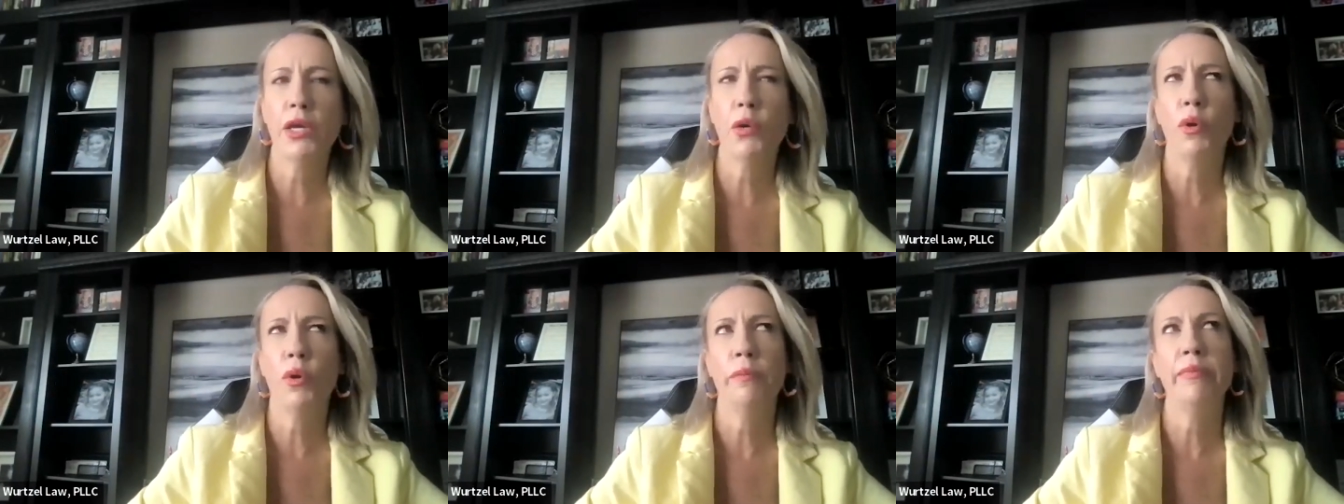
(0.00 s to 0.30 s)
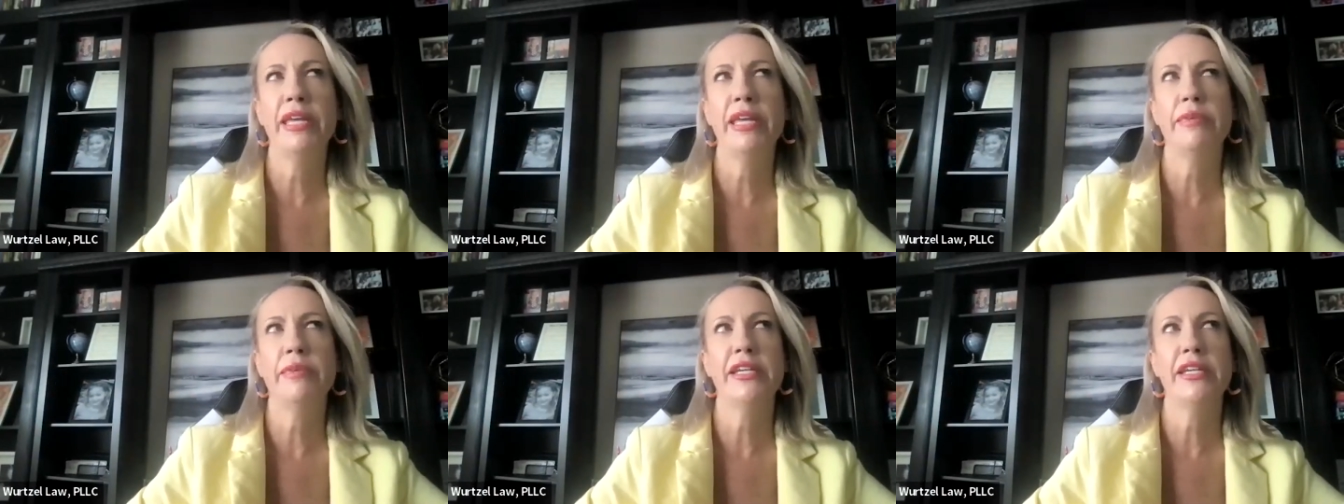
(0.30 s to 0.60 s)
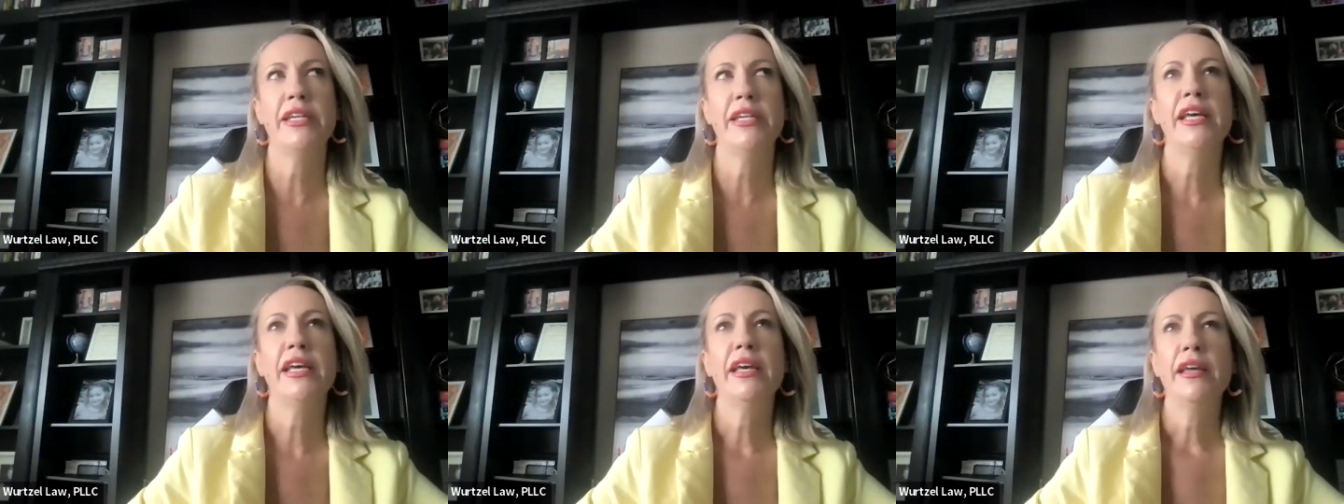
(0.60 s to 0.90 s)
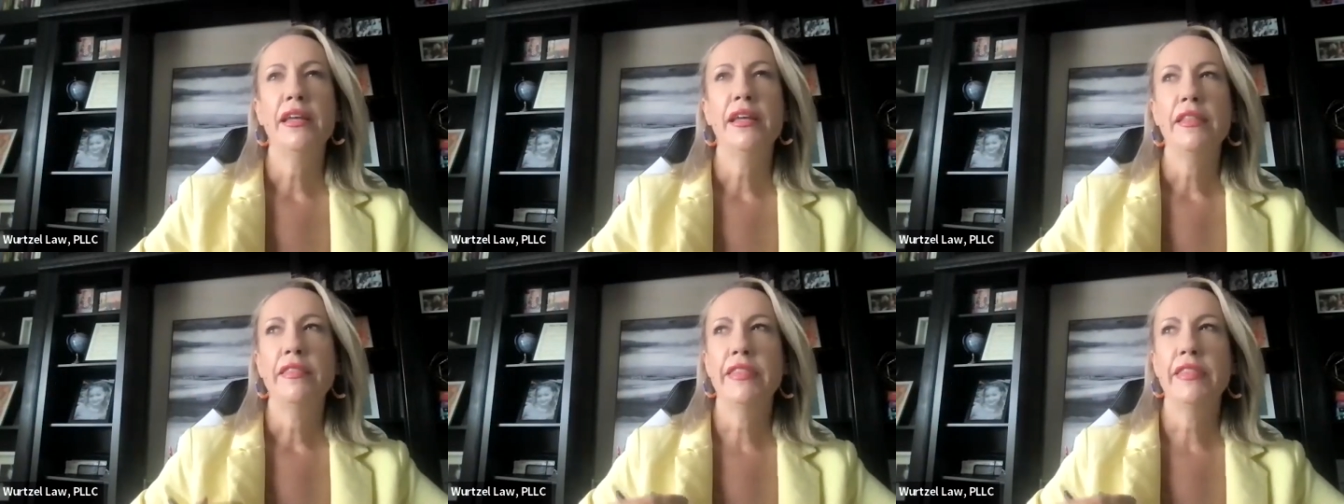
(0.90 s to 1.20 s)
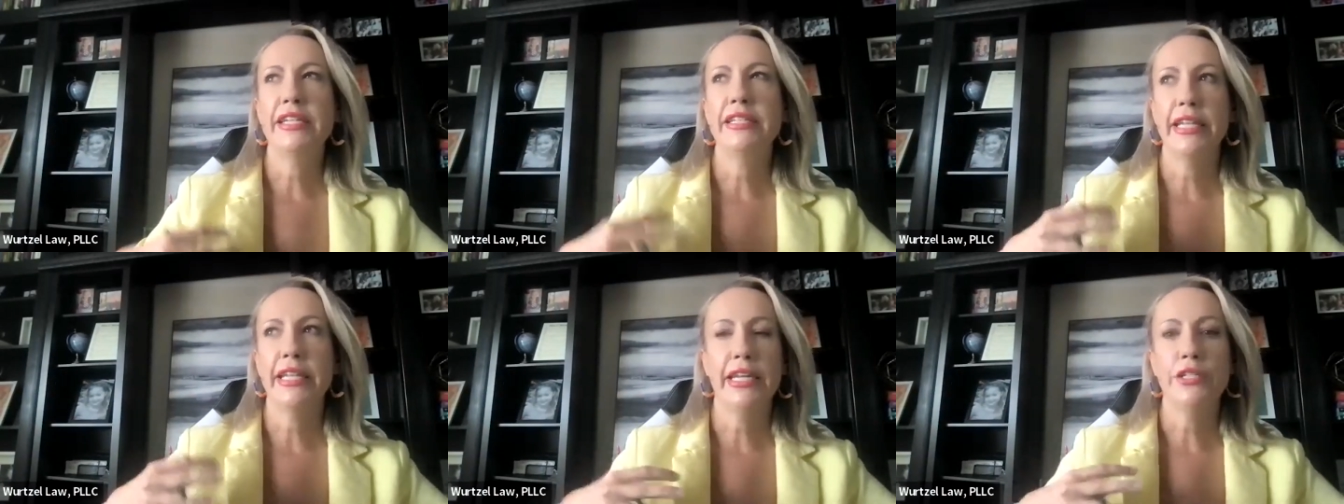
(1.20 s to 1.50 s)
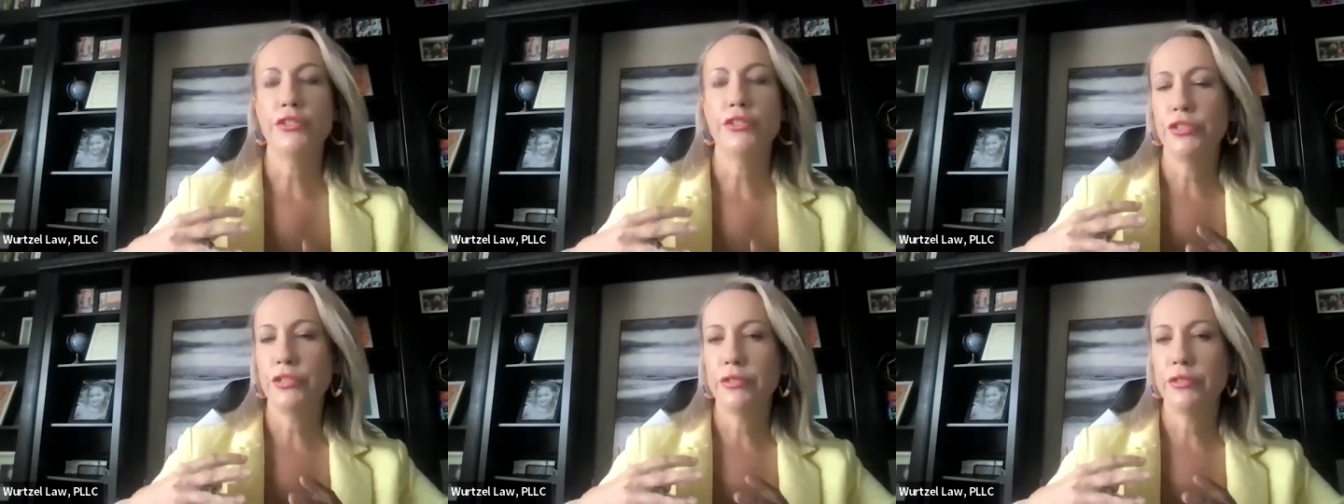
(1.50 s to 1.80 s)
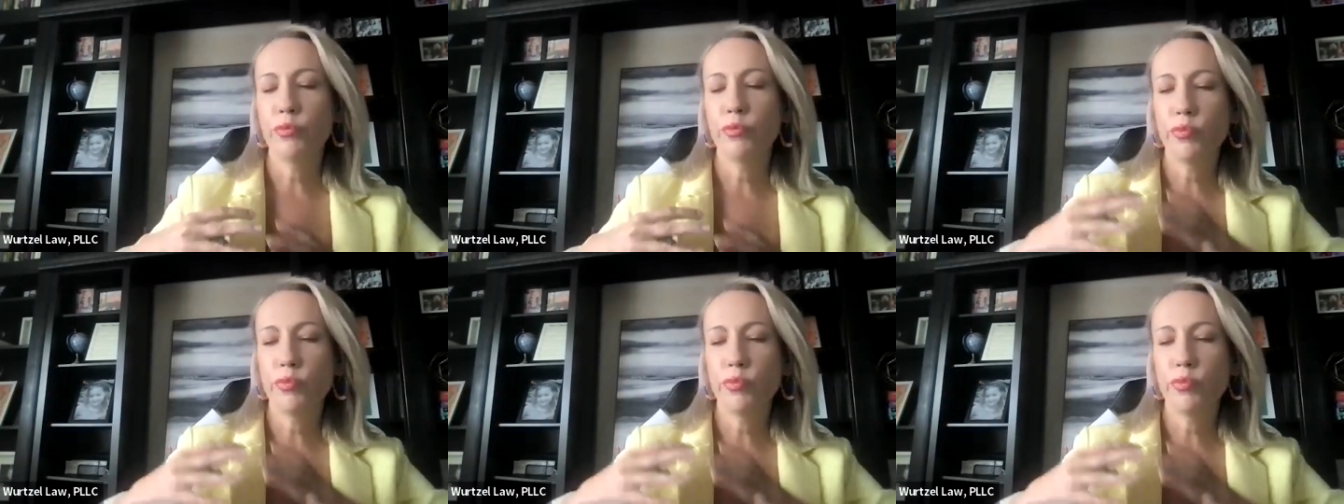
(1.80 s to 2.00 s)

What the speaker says: or maybe they didn't